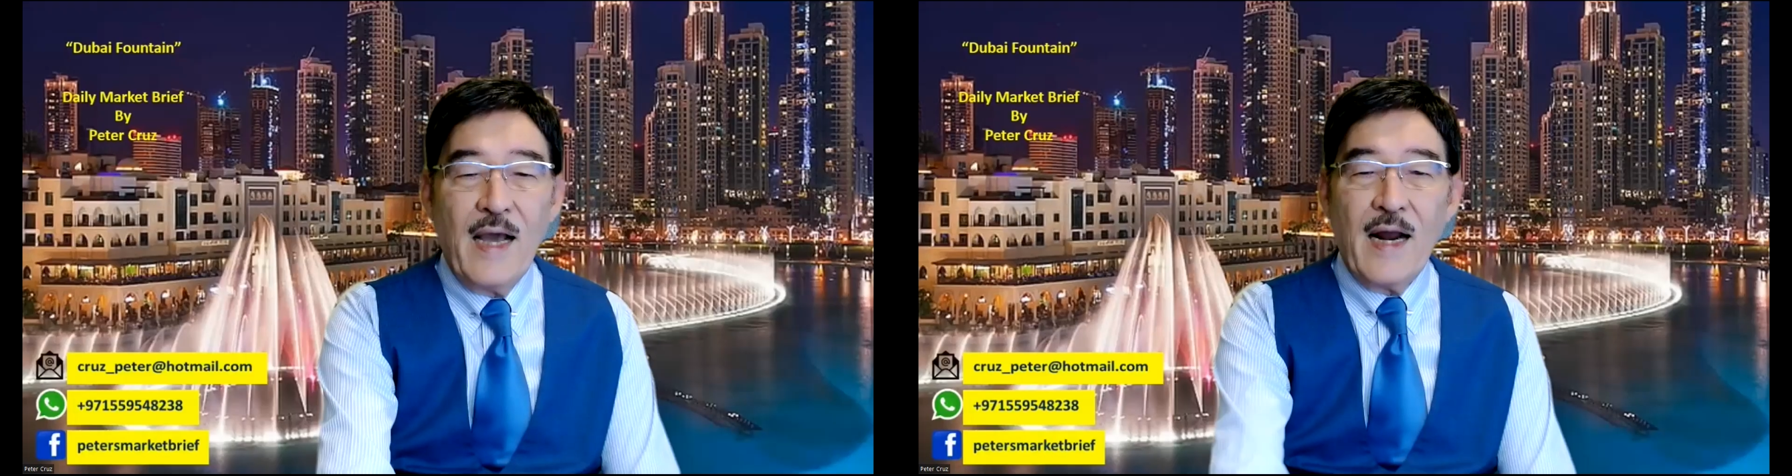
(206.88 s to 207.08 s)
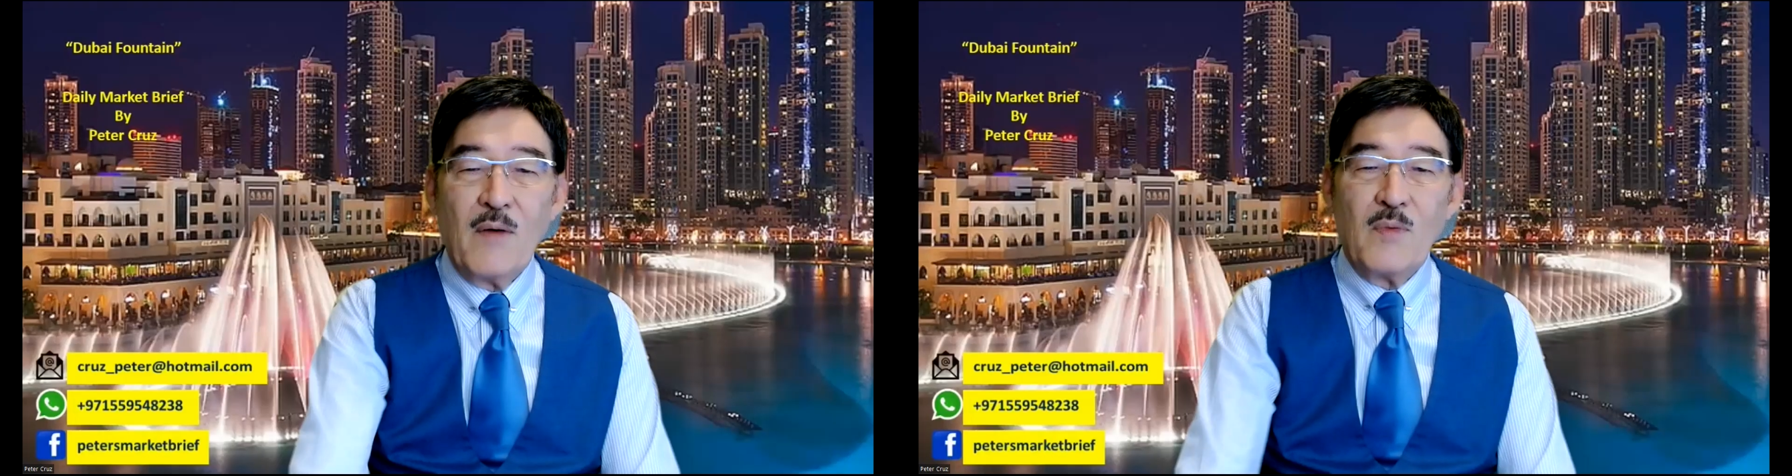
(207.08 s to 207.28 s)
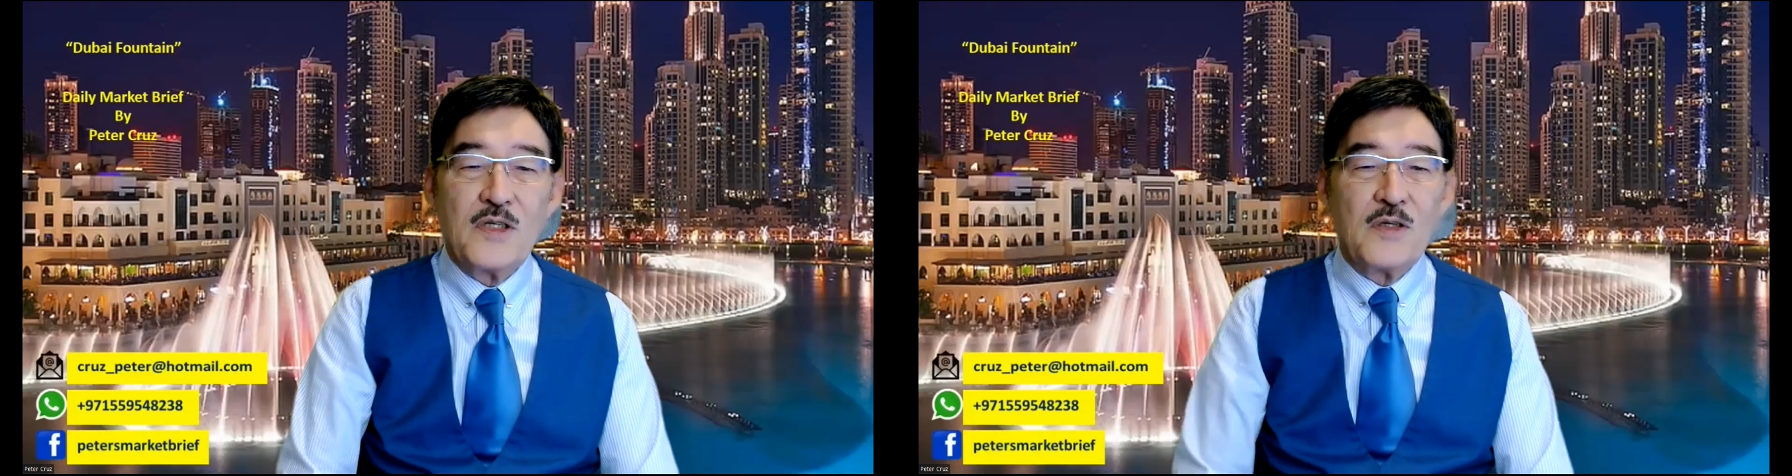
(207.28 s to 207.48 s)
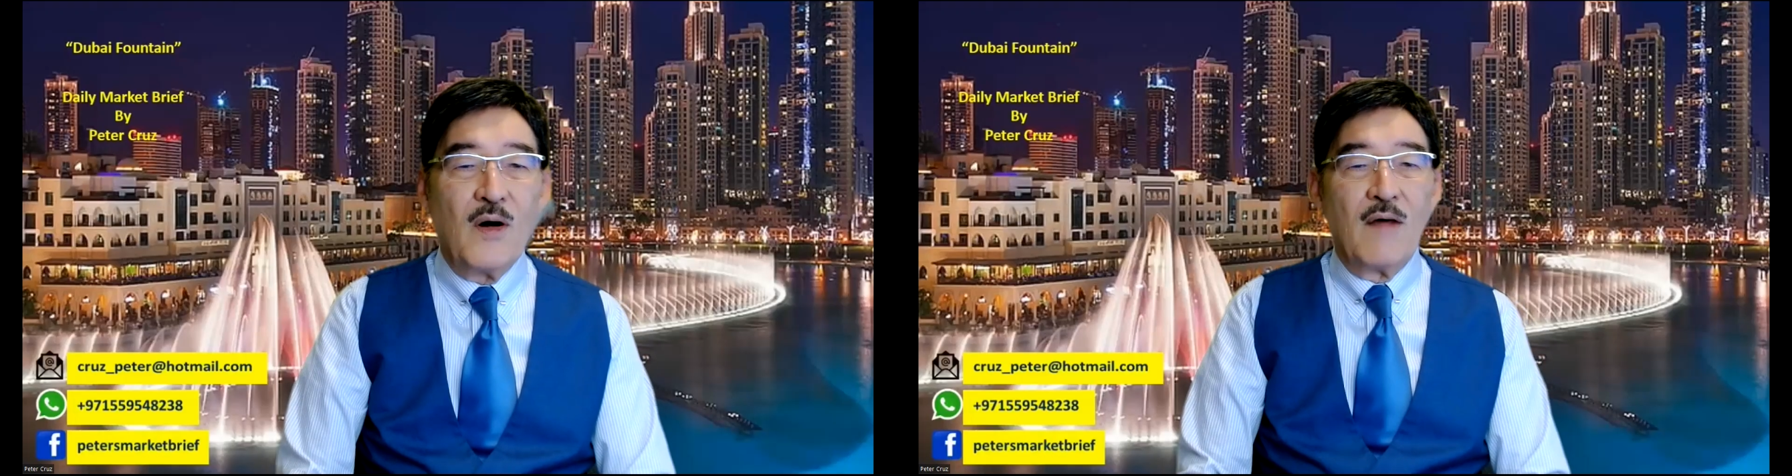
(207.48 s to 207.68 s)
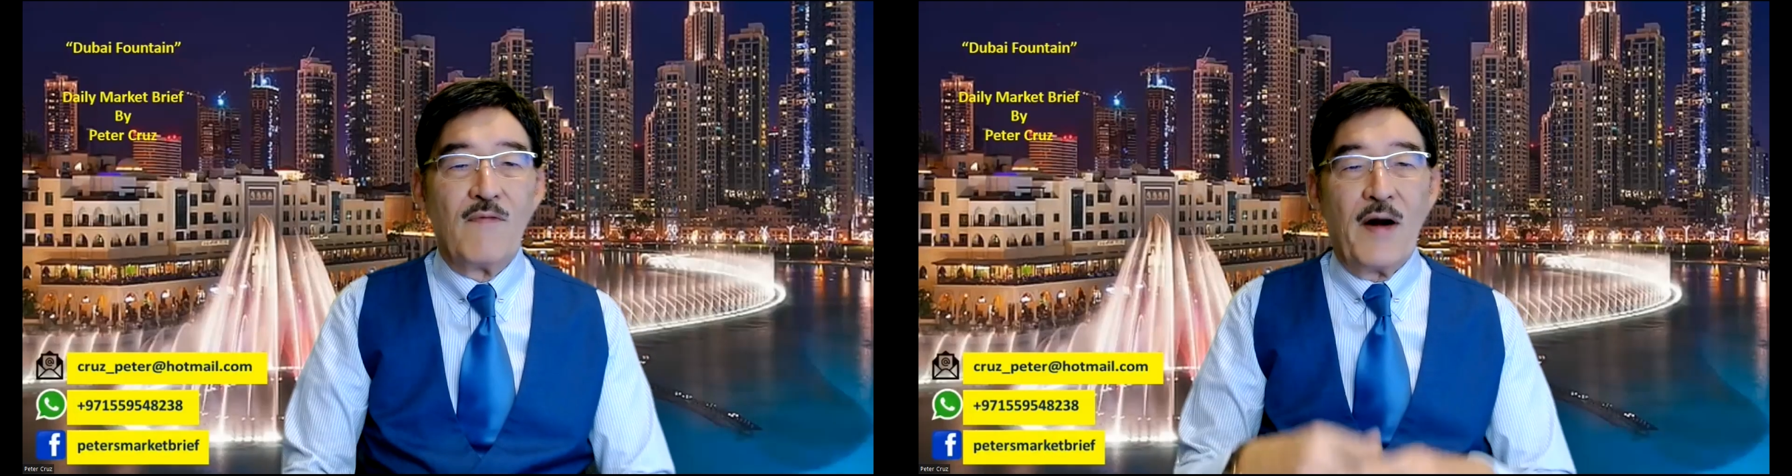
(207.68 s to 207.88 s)
and I wish you
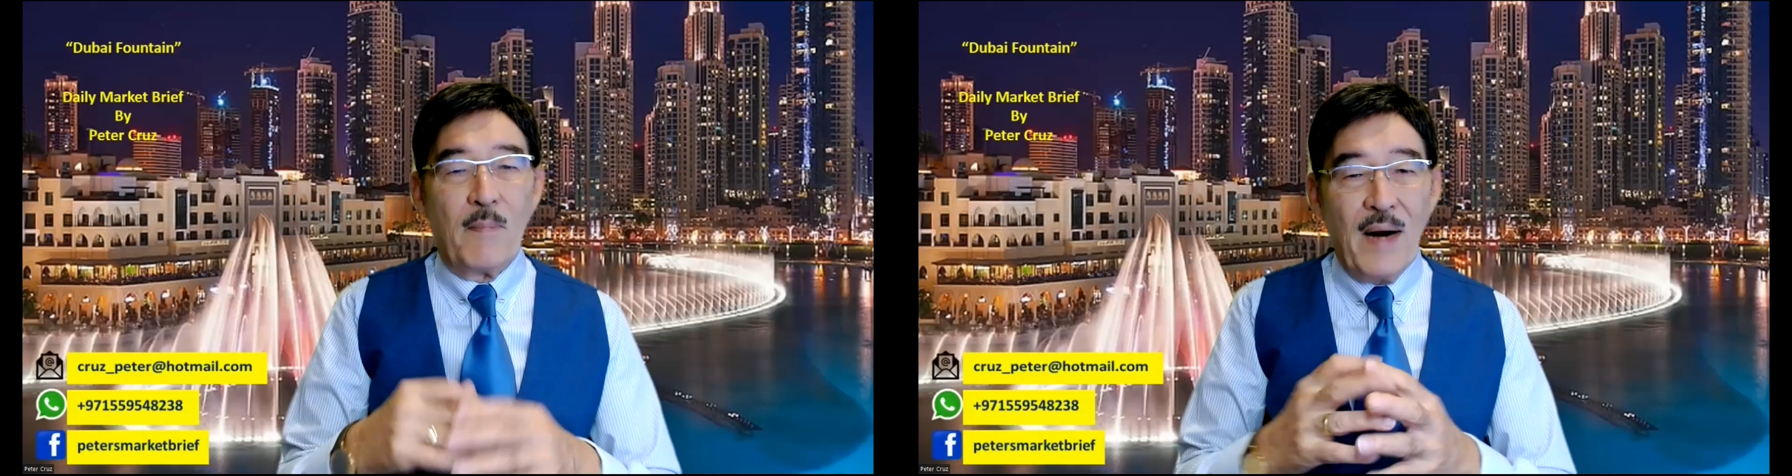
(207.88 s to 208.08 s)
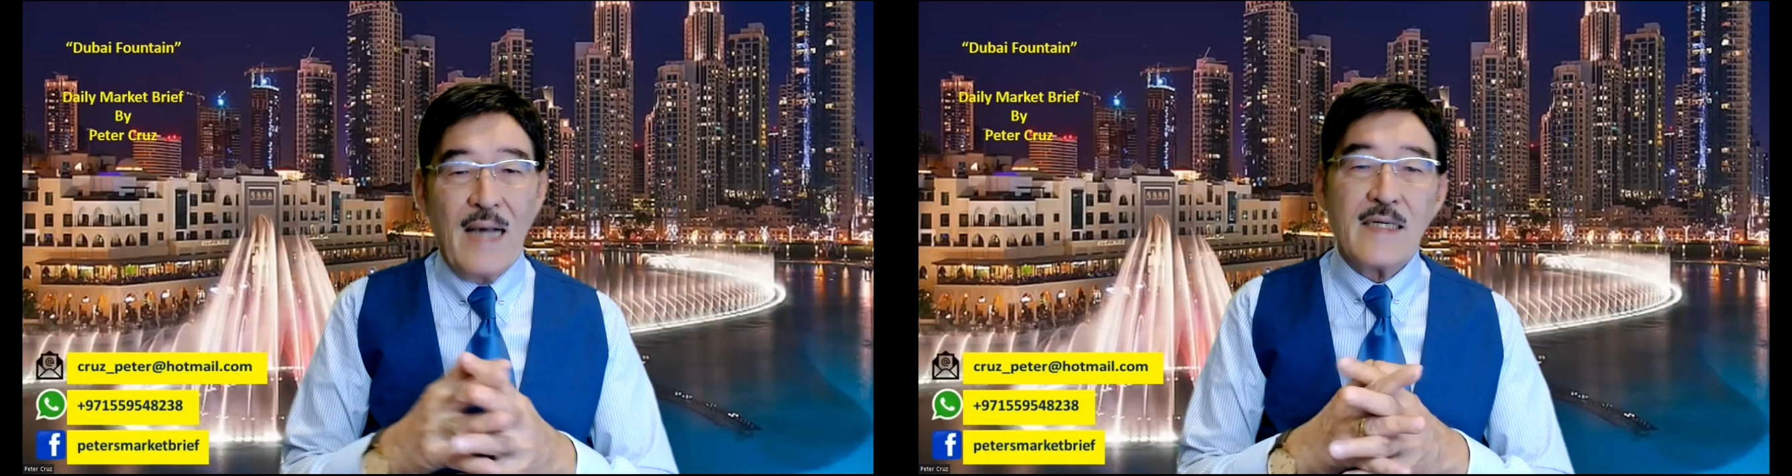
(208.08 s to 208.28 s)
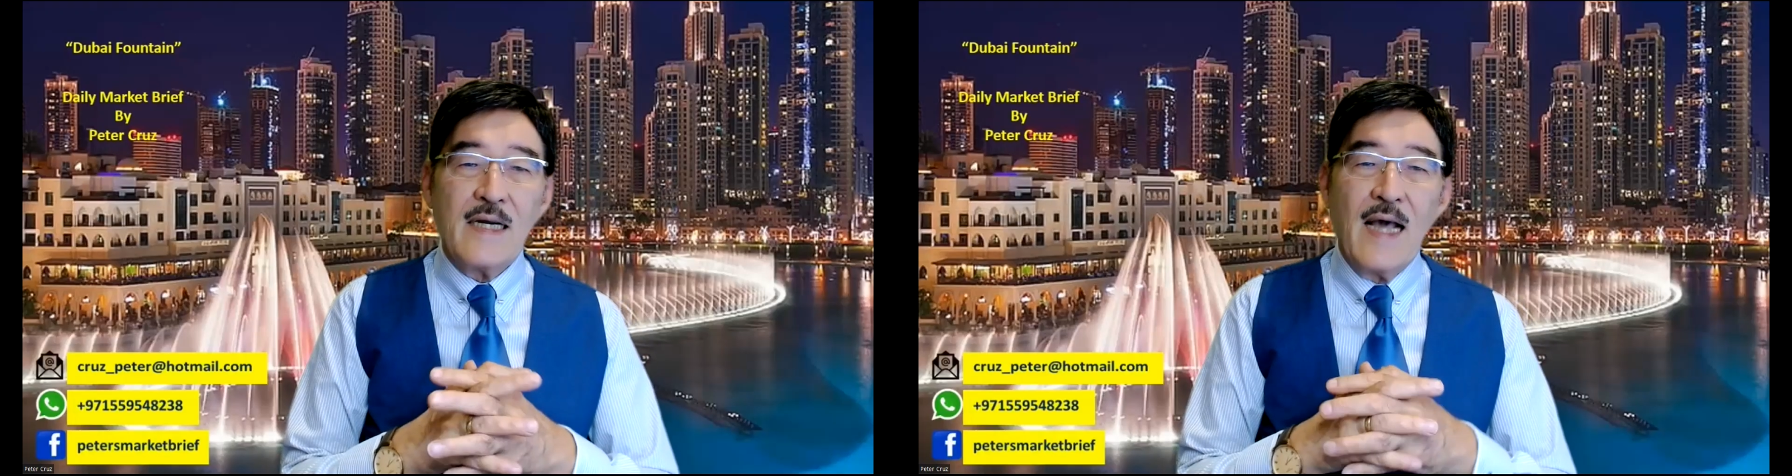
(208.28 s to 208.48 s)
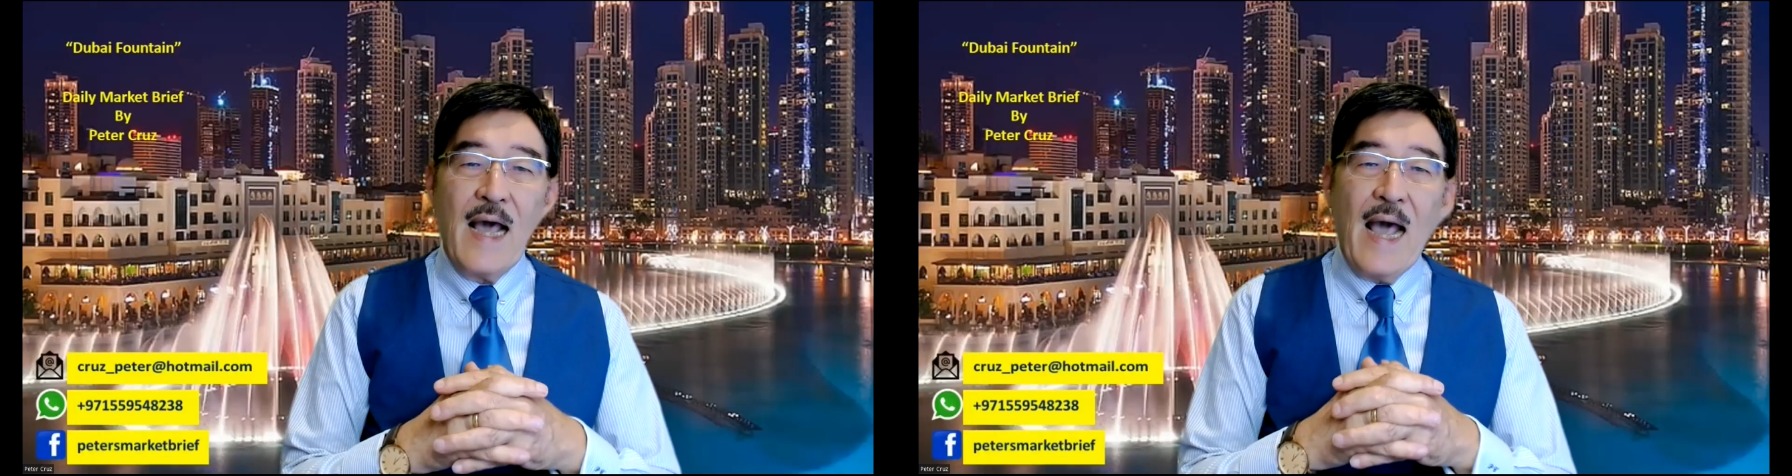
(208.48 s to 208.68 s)
all a very pleasant,